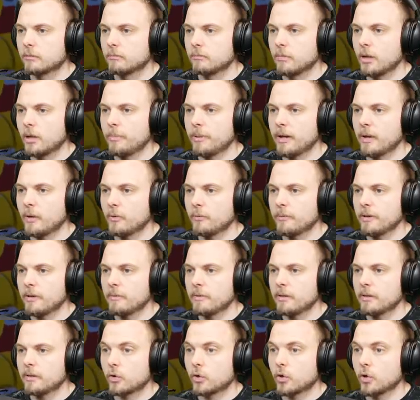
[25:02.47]
More power,
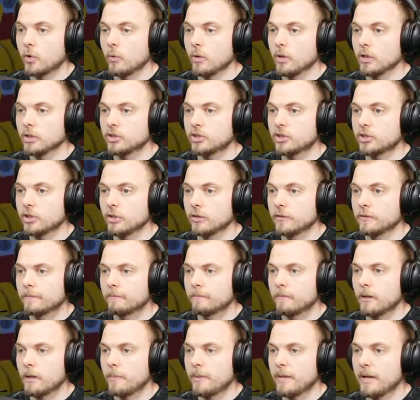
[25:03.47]
maybe? Go on, son.
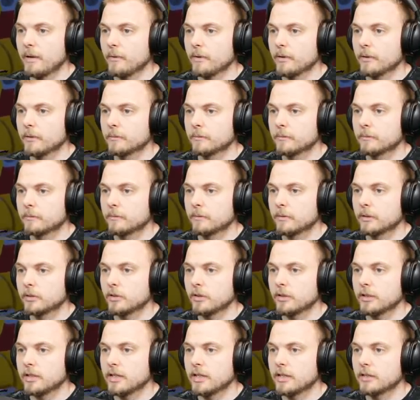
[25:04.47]
More power. That's
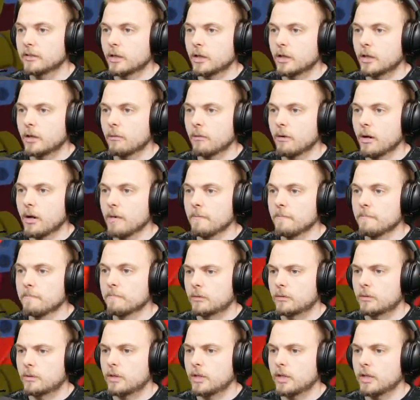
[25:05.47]
all you need. Go on.
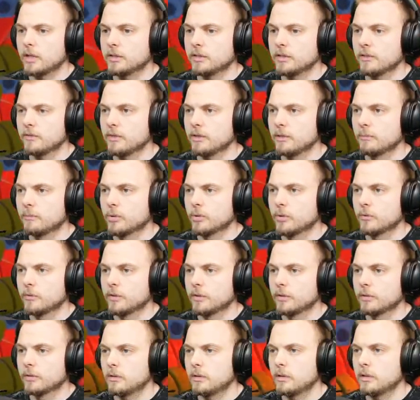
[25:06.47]
Okay, it's definitely
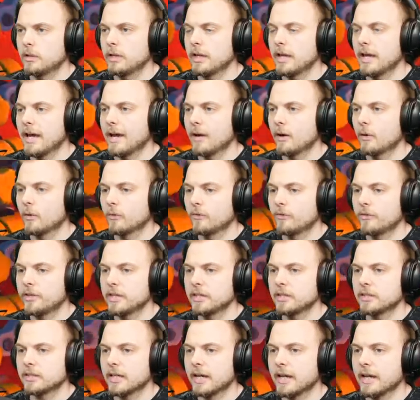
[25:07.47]
moving. Now,
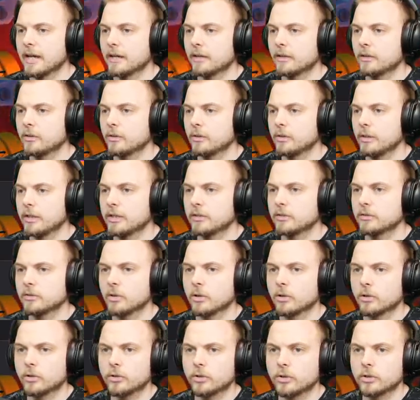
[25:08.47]
this angle is
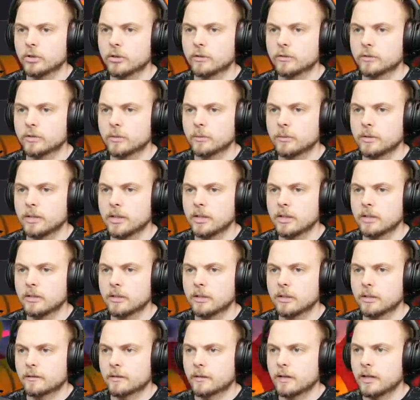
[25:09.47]
not good enough, so we need
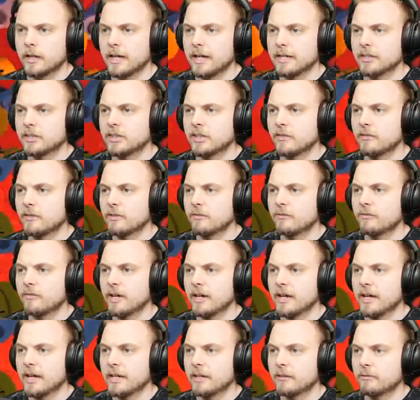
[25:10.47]
a hard
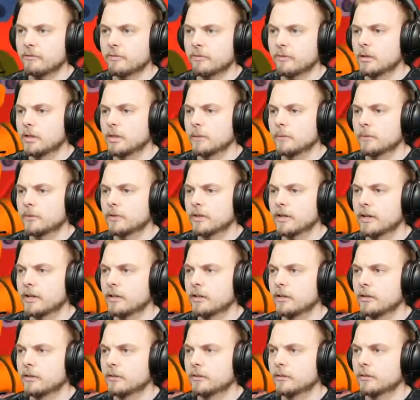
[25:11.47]
seventy-five, and then we'll crack
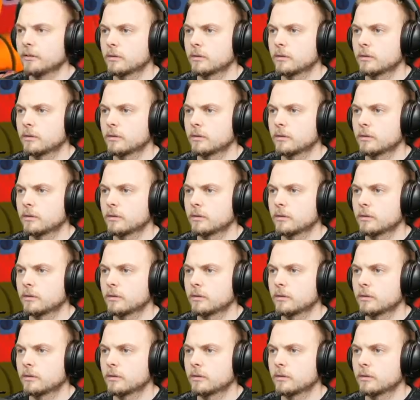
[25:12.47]
on.